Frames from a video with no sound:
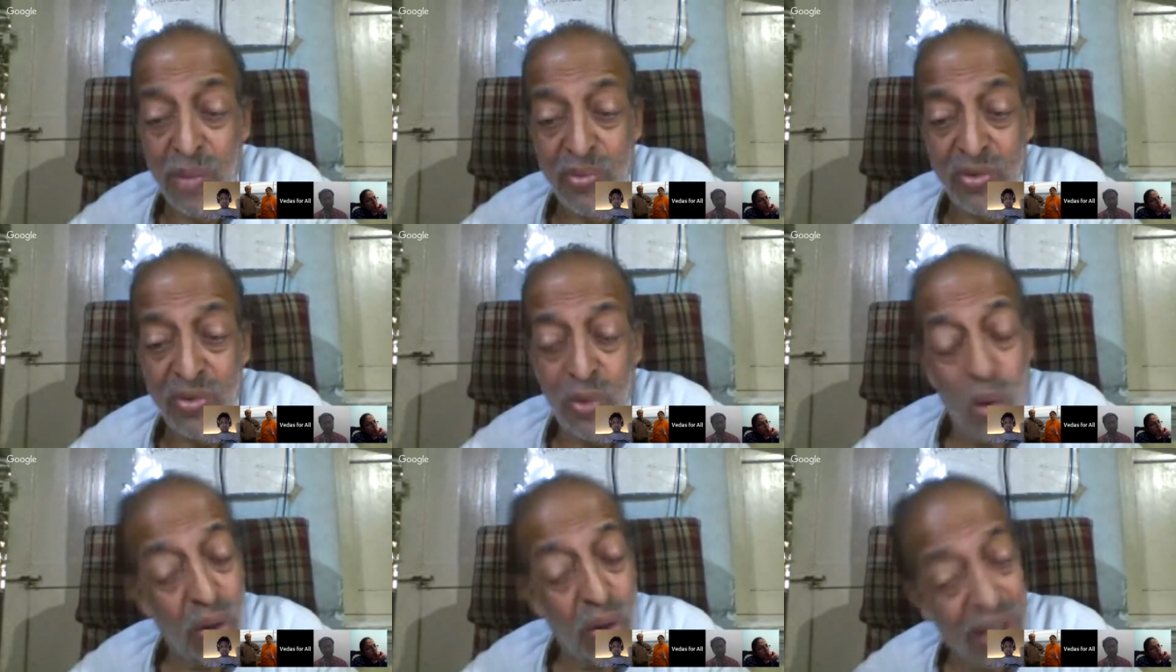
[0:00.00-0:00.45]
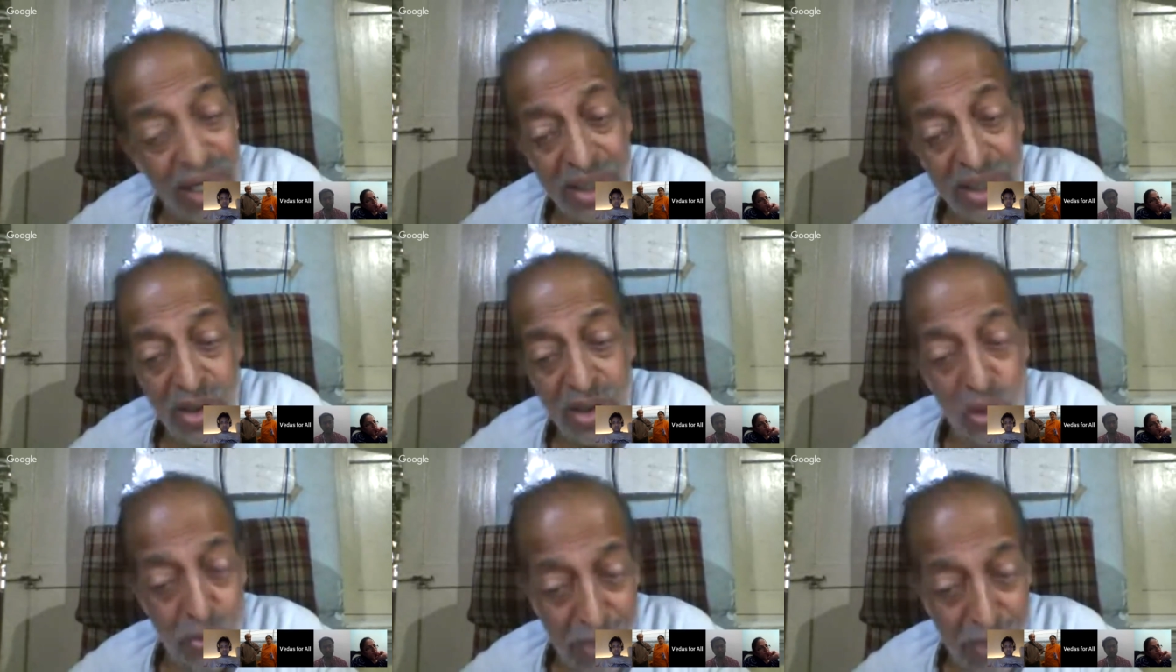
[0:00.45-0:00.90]
okay,
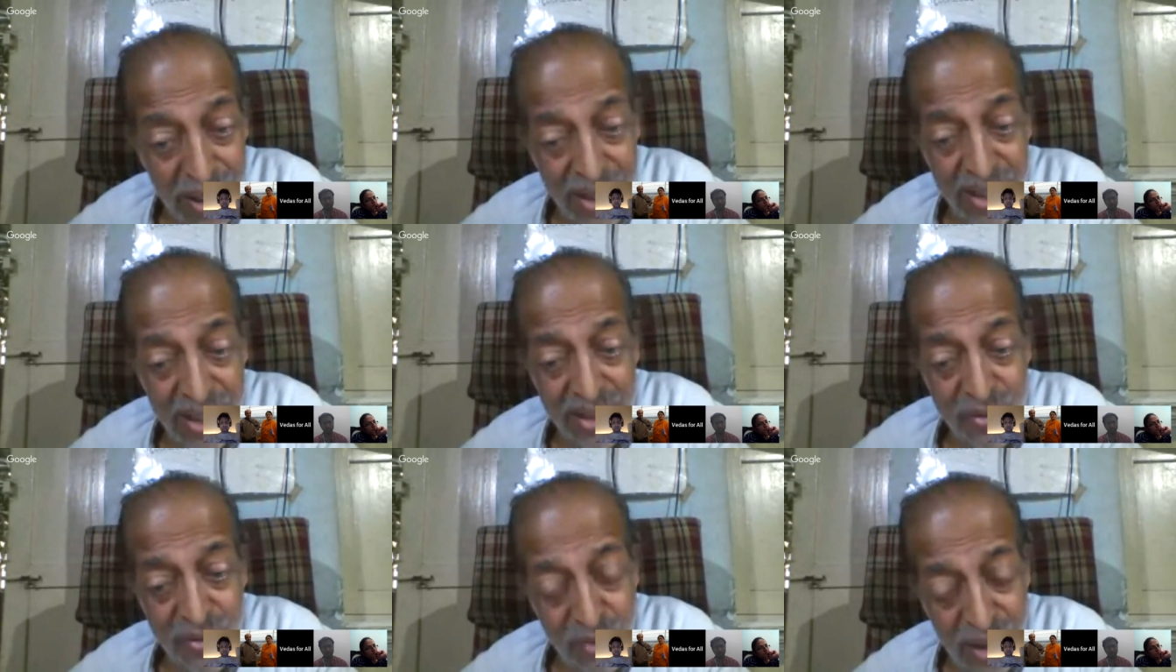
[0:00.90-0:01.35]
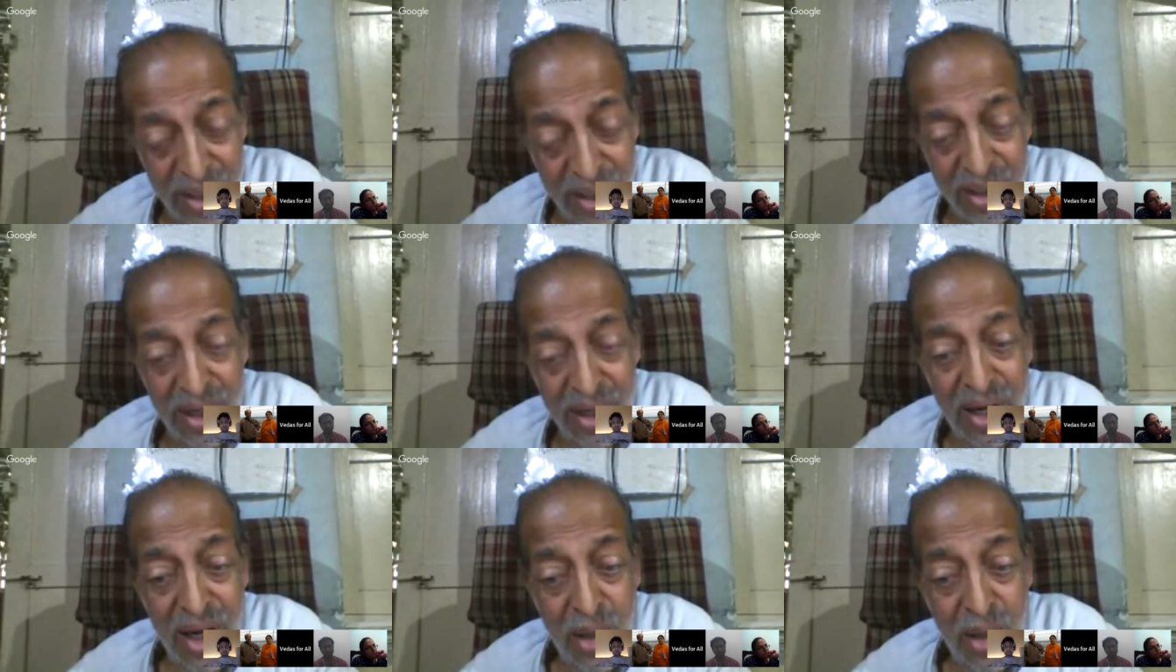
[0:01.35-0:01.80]
you burn it, fine.
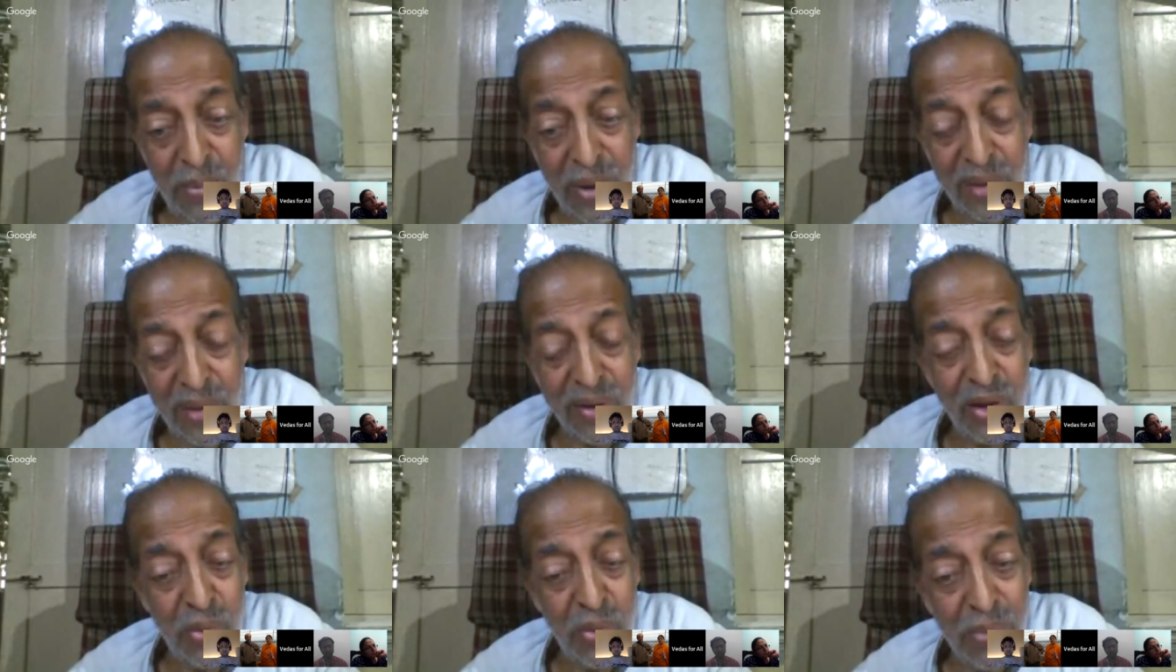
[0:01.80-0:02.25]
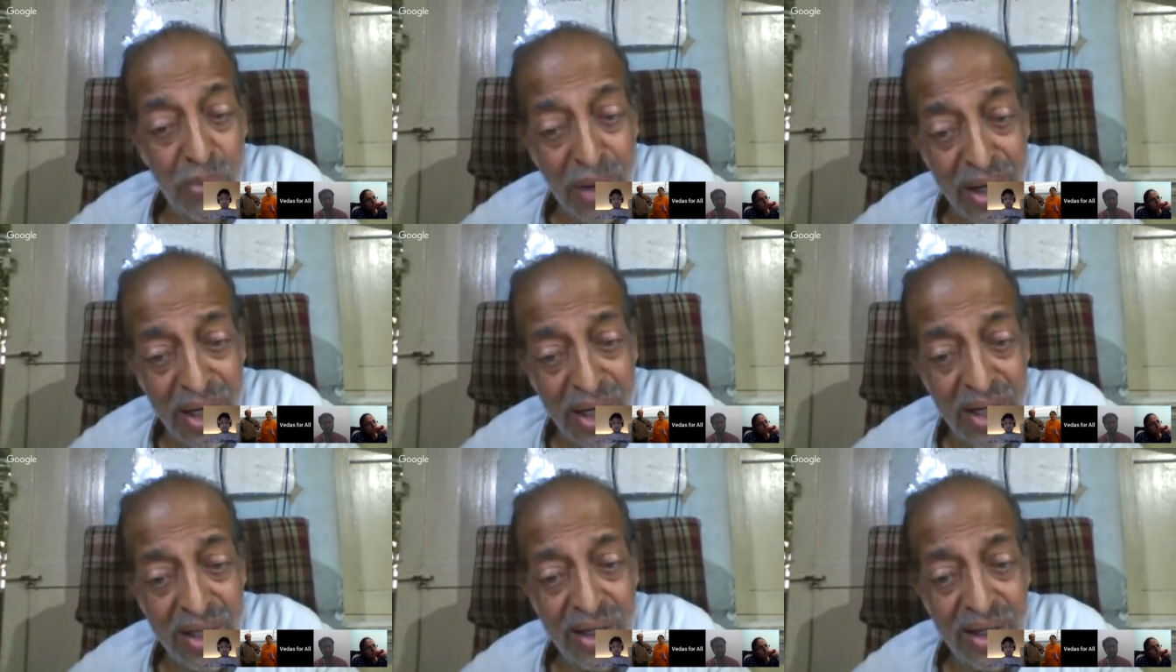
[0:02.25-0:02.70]
But when you burn
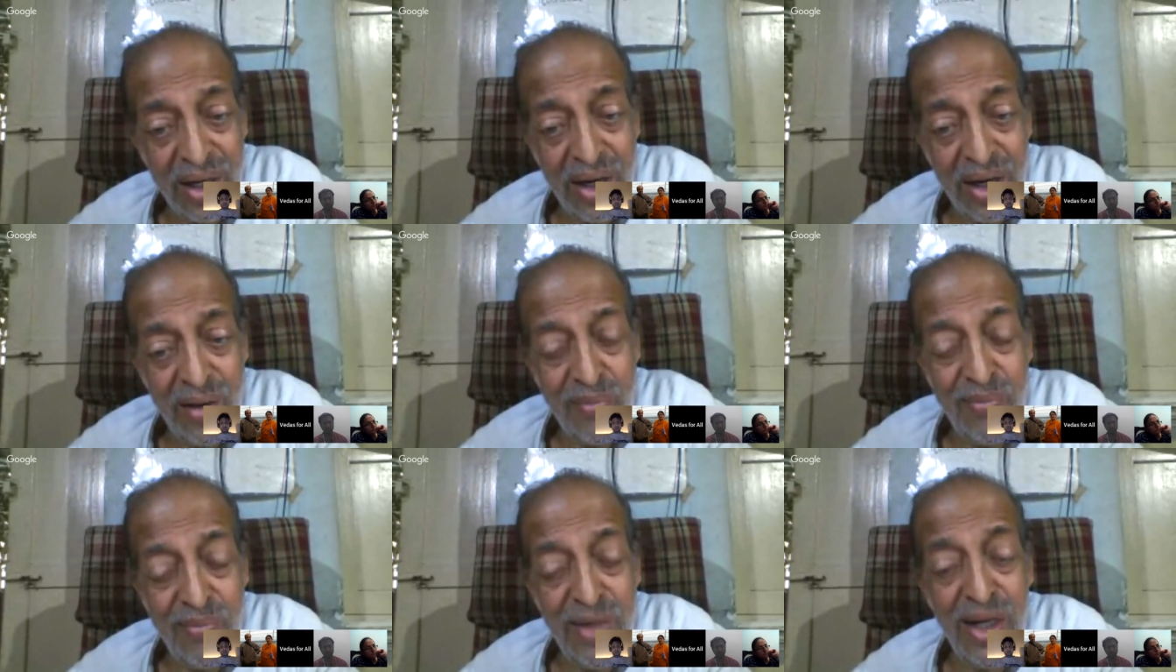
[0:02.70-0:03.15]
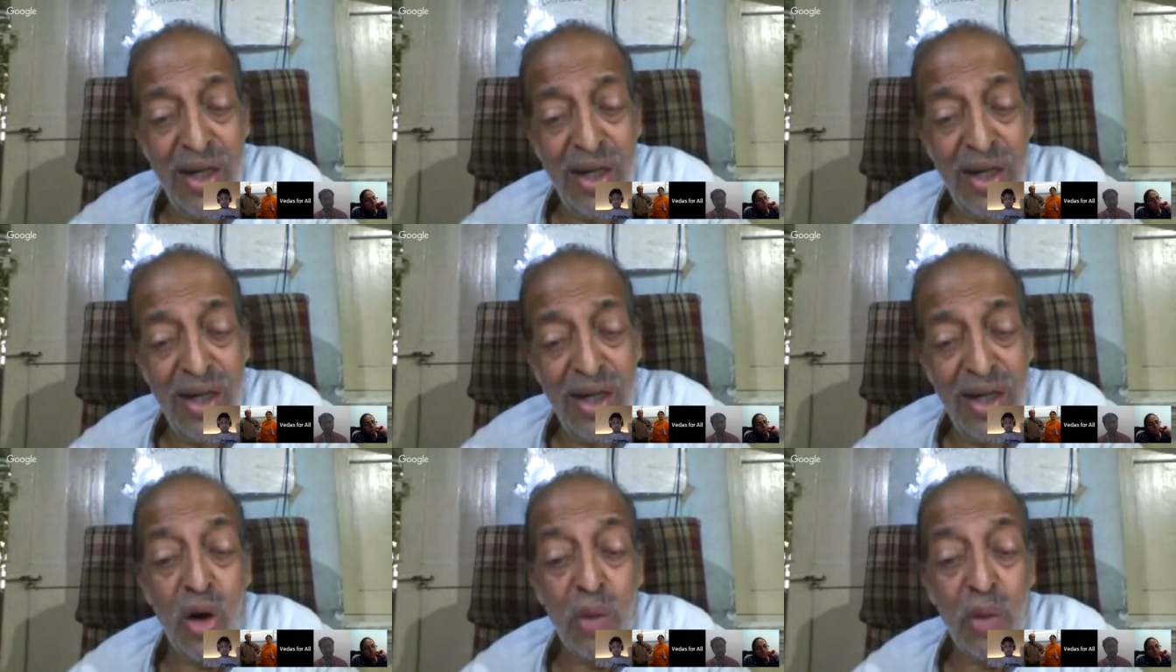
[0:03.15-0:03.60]
it, will
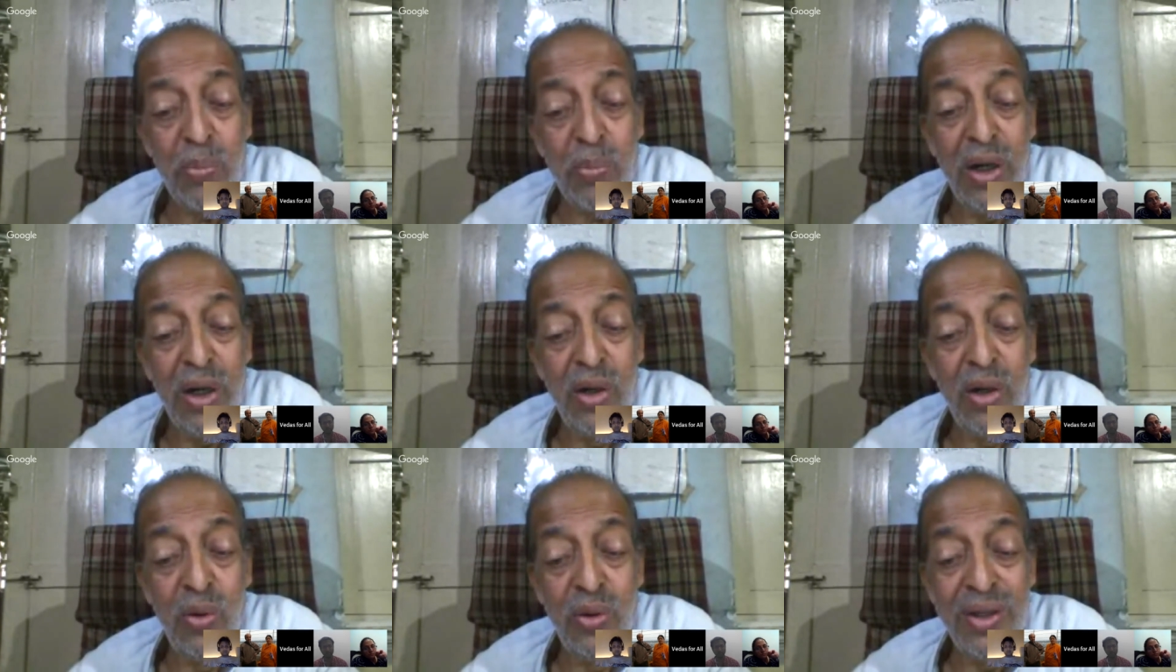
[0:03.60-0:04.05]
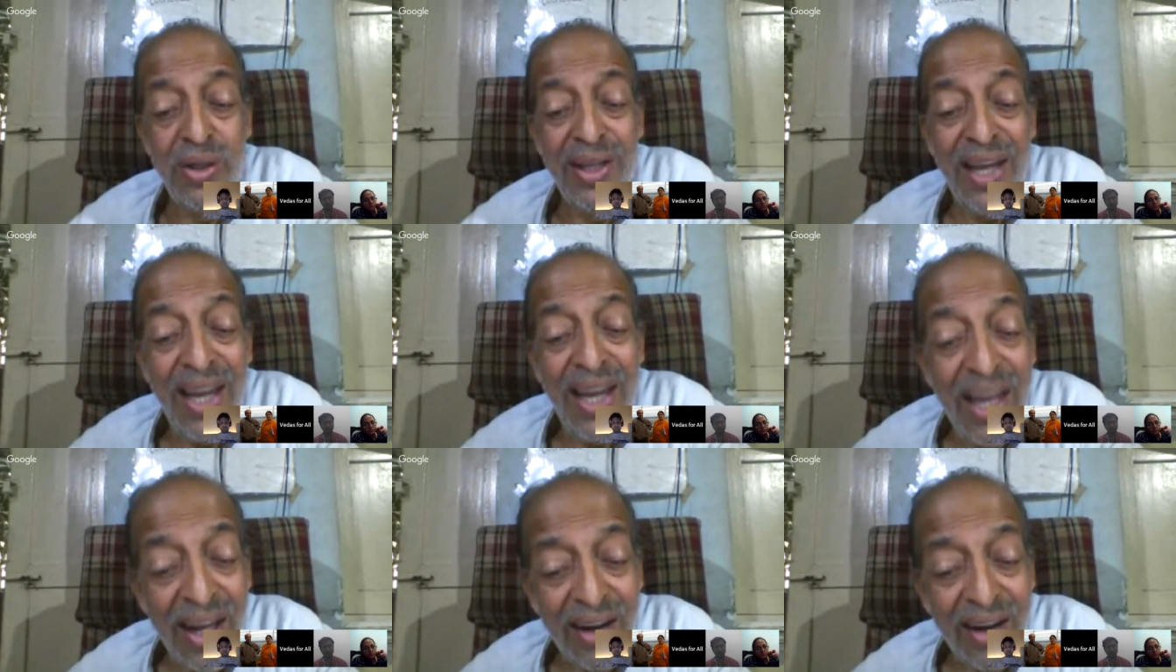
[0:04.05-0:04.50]
it not pollute
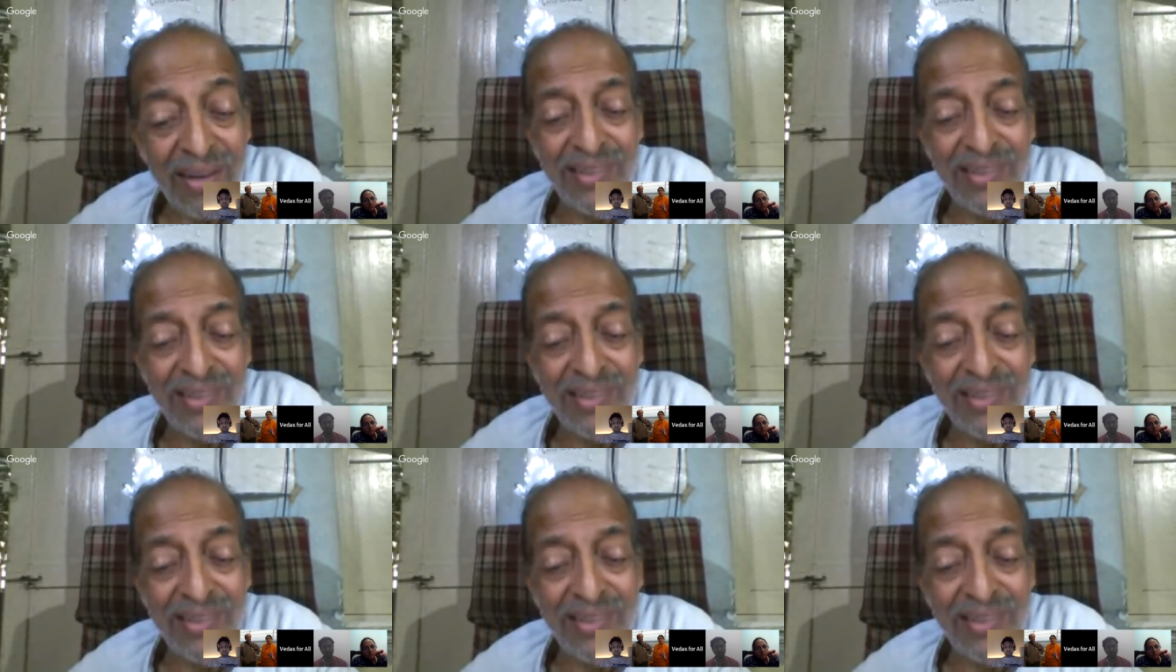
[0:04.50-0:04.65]
the air?